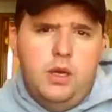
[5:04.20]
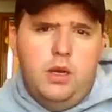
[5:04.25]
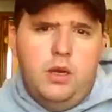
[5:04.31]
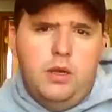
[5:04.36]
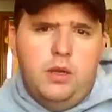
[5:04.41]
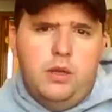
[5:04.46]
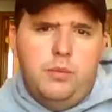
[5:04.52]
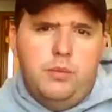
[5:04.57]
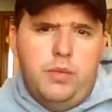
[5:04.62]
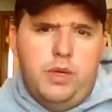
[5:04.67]

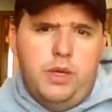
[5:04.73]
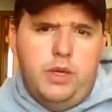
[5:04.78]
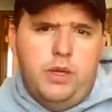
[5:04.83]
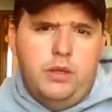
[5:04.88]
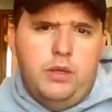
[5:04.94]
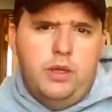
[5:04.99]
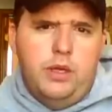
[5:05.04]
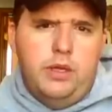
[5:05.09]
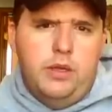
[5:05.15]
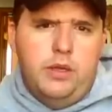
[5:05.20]
I
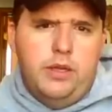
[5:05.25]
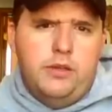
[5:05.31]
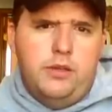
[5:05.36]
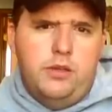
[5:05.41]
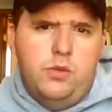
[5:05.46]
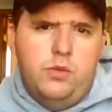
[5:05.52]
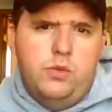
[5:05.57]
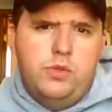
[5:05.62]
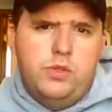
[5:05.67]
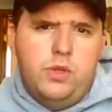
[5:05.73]
like
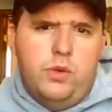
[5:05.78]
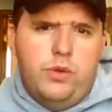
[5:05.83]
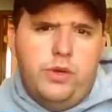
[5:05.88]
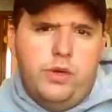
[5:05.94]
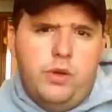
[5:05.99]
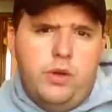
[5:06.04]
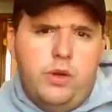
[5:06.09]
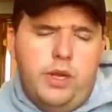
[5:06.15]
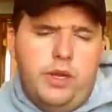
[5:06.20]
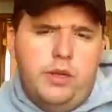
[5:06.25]
to use out
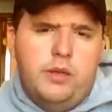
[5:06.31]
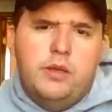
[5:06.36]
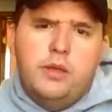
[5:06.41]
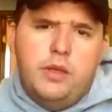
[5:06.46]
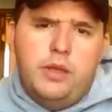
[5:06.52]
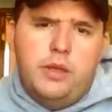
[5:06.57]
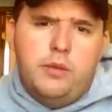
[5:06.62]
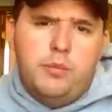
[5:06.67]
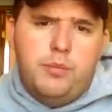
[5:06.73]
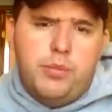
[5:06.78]
here, and
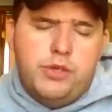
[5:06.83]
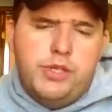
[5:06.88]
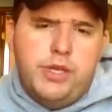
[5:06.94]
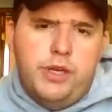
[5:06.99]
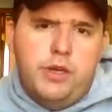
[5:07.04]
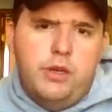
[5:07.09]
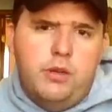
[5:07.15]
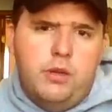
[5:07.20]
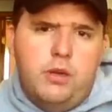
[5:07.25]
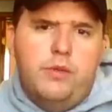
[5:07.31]
in
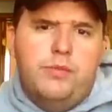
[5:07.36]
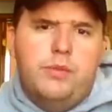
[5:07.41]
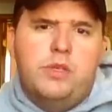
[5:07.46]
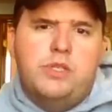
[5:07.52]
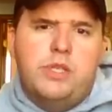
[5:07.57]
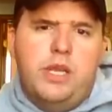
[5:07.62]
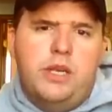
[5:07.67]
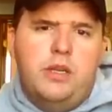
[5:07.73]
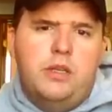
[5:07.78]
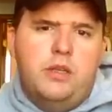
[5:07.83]
particular if
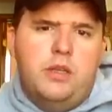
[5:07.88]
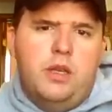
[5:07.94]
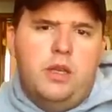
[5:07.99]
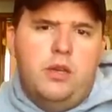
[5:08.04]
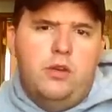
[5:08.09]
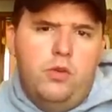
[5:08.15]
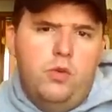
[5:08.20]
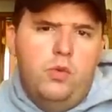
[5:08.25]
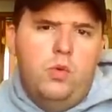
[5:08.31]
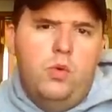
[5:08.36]
there's
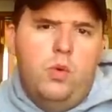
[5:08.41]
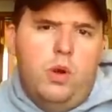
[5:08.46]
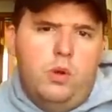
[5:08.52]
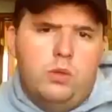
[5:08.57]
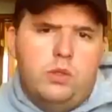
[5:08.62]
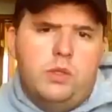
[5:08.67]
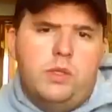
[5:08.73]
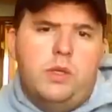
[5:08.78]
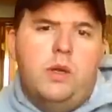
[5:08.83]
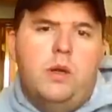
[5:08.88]
anything new
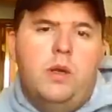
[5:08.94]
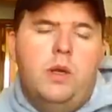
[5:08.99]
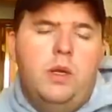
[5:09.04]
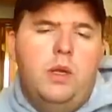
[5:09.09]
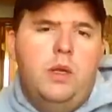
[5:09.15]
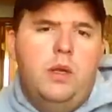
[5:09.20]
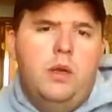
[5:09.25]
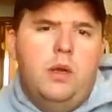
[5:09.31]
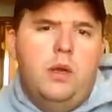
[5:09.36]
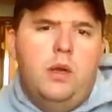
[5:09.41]
out there
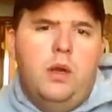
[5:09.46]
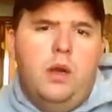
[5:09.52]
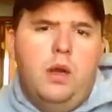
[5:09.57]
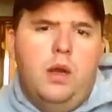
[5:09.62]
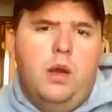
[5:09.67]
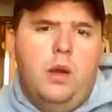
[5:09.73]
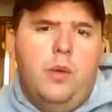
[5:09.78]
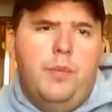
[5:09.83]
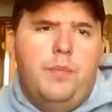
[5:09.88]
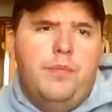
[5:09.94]

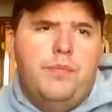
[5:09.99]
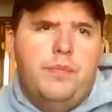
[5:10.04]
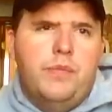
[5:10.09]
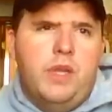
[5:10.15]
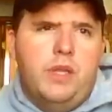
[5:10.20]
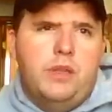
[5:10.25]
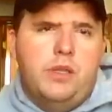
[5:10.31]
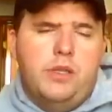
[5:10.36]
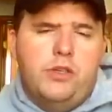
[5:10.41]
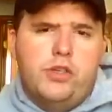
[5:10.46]

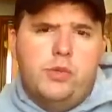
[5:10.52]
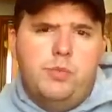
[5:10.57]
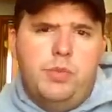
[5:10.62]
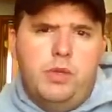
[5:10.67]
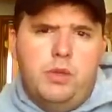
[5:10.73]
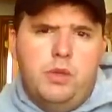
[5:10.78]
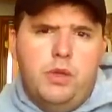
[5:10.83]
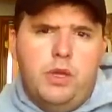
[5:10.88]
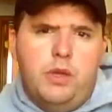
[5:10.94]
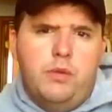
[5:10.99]
that they should
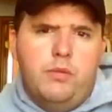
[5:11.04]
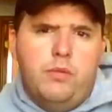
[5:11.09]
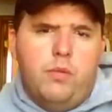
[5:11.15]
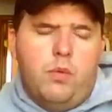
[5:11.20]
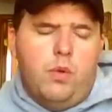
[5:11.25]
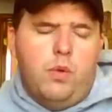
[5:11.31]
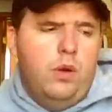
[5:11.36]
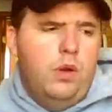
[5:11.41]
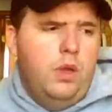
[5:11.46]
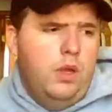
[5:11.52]
be looking
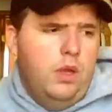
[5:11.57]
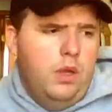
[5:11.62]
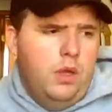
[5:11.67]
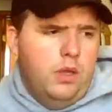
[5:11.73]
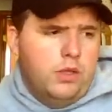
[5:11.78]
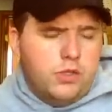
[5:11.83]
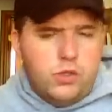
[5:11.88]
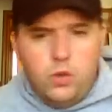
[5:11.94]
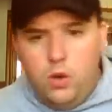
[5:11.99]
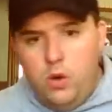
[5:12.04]
for.
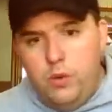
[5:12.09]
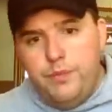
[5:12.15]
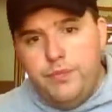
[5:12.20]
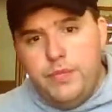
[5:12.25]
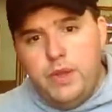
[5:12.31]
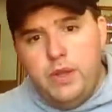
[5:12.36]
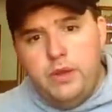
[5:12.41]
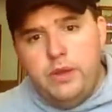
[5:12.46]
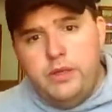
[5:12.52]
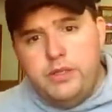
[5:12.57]

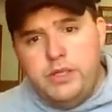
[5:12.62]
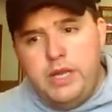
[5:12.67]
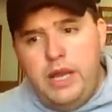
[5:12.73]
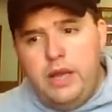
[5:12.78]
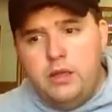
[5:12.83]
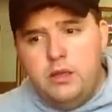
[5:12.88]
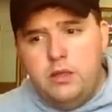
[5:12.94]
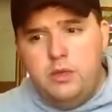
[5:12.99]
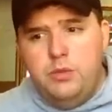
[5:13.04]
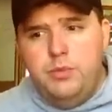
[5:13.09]
So I'm going to
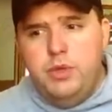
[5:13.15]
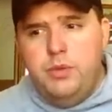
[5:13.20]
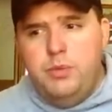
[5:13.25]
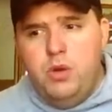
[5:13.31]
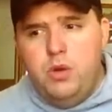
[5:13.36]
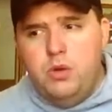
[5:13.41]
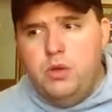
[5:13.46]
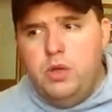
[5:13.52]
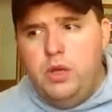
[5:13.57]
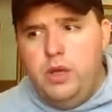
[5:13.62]
talk a little bit
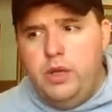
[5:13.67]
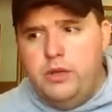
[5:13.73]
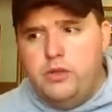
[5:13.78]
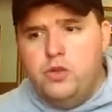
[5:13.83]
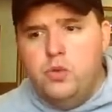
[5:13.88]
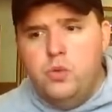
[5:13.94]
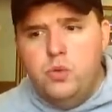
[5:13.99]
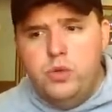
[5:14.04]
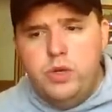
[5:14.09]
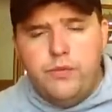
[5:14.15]

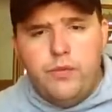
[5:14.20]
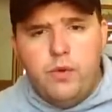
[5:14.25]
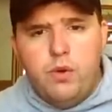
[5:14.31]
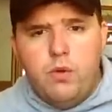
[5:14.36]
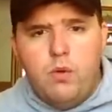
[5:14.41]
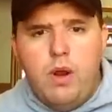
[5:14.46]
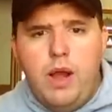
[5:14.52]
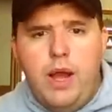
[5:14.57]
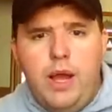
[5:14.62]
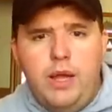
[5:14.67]
about two
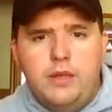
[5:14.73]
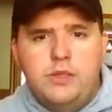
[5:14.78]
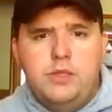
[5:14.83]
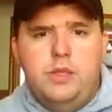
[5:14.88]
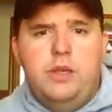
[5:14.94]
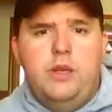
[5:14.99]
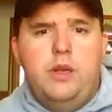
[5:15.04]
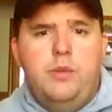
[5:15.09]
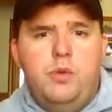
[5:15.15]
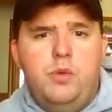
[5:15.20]
different rods
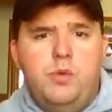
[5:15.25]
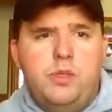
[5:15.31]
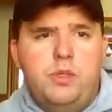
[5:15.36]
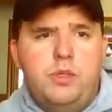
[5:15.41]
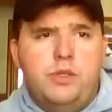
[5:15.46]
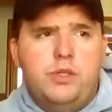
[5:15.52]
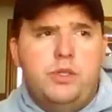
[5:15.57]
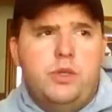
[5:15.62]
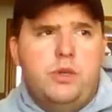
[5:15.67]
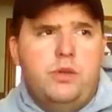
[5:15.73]
that I'm
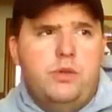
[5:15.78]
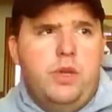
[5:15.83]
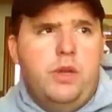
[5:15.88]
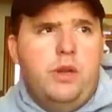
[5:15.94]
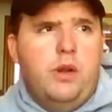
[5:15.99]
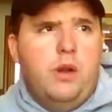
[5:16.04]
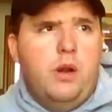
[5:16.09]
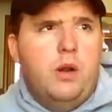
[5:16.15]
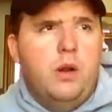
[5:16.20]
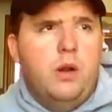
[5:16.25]
using this year that